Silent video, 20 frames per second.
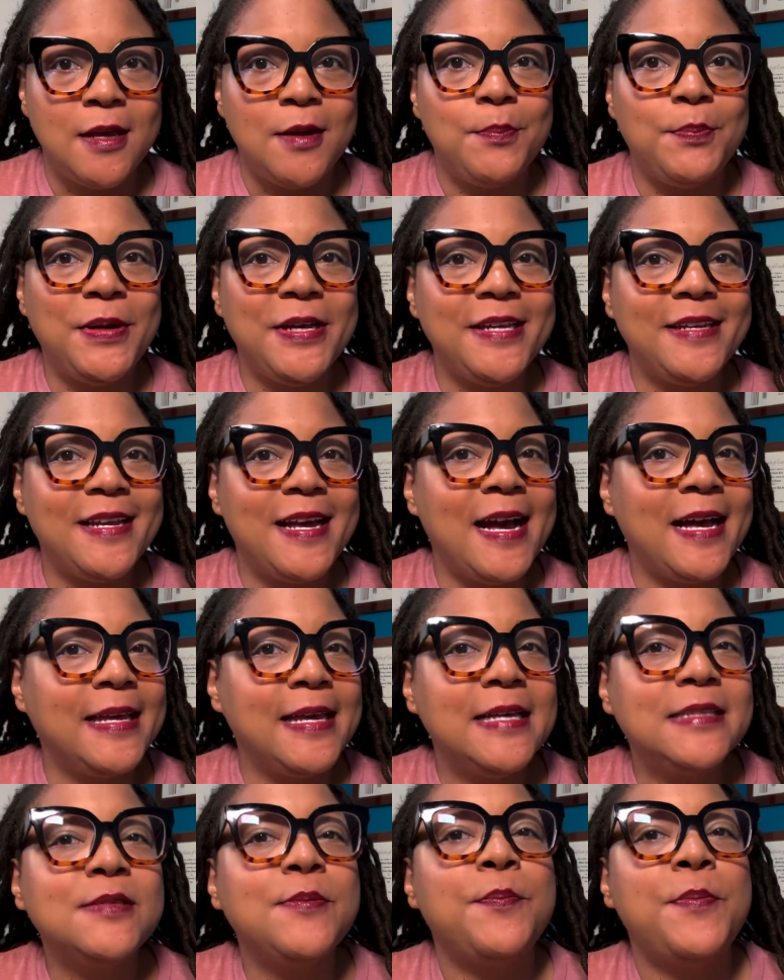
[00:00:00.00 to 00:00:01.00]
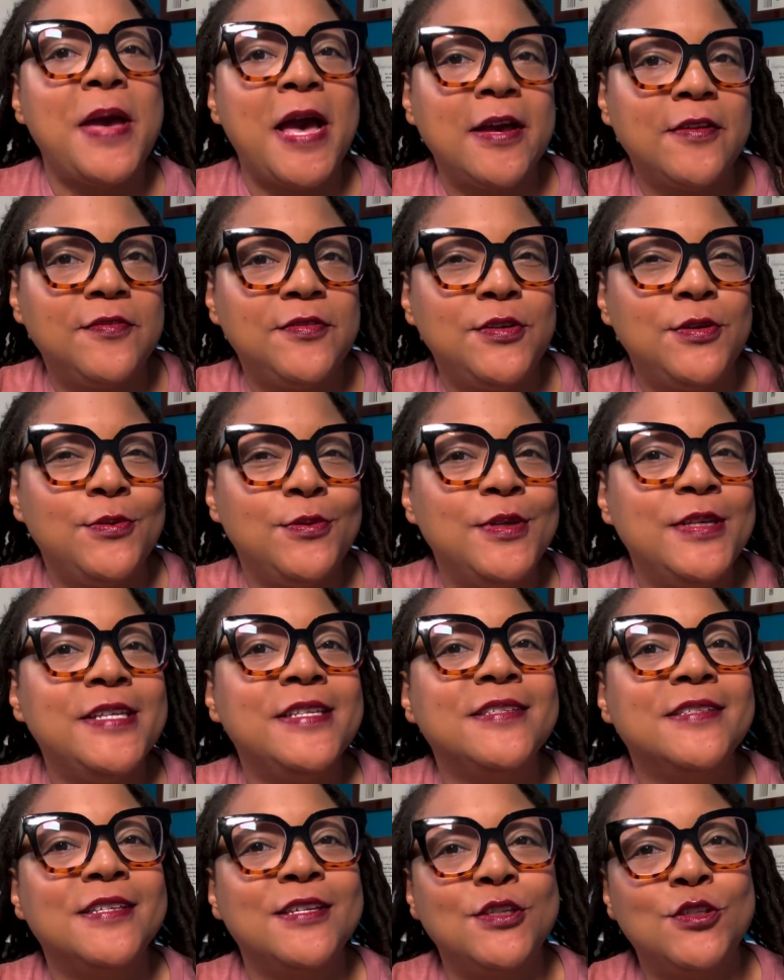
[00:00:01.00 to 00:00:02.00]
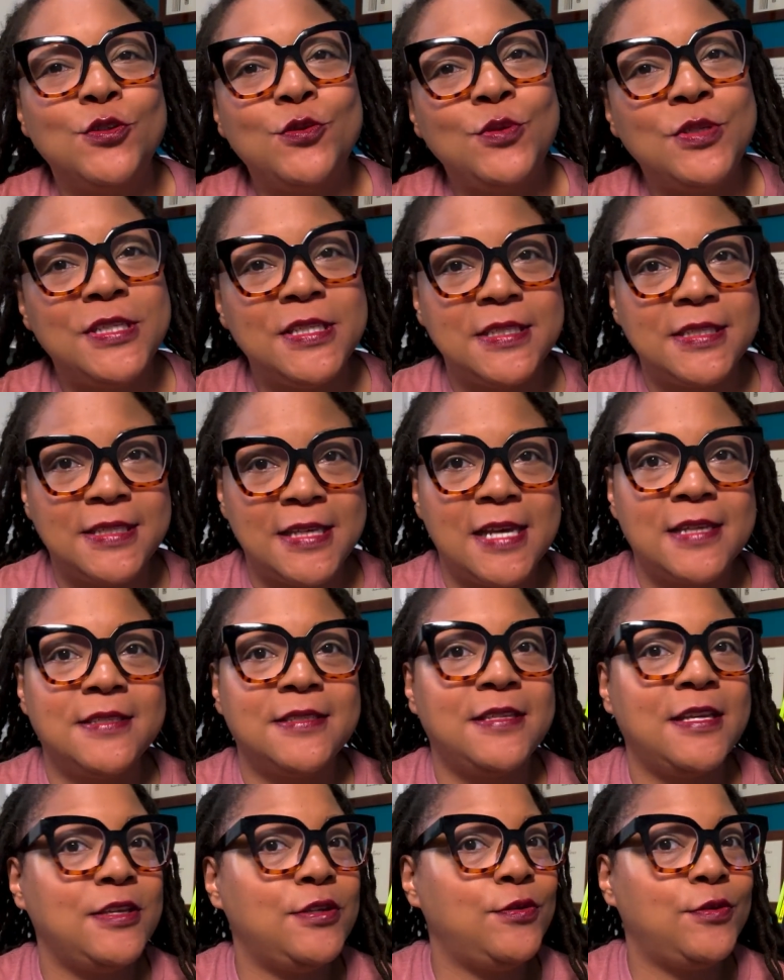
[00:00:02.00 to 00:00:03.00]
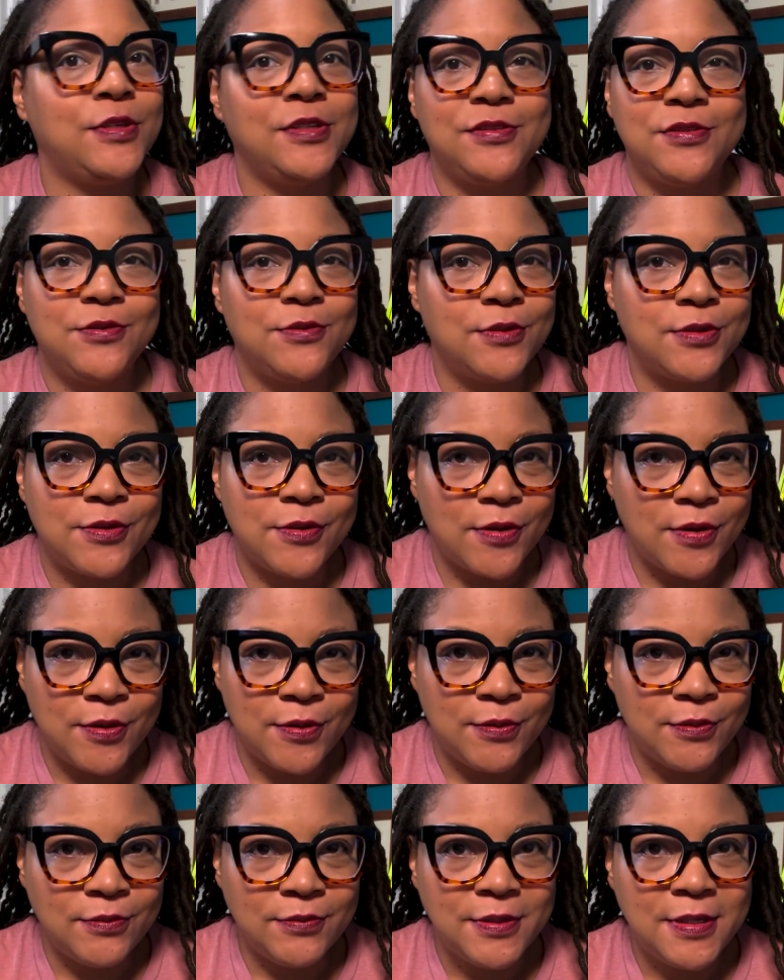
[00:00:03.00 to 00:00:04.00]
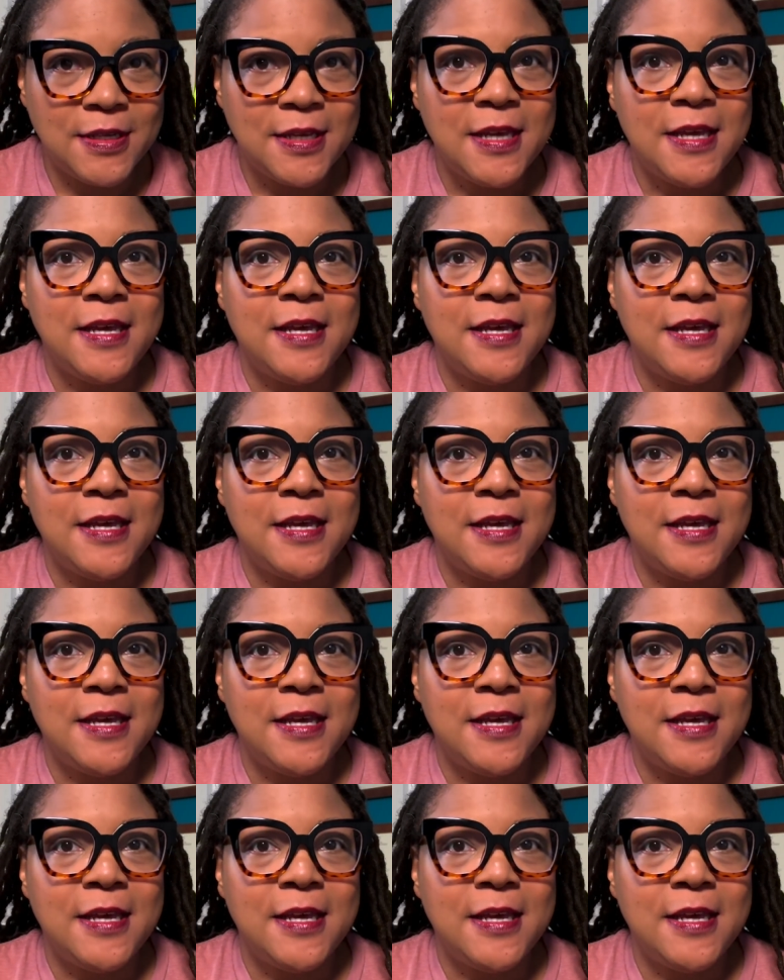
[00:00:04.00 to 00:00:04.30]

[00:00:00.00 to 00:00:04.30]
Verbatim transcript: But I guess back view is a two D sketch that you can do on your own.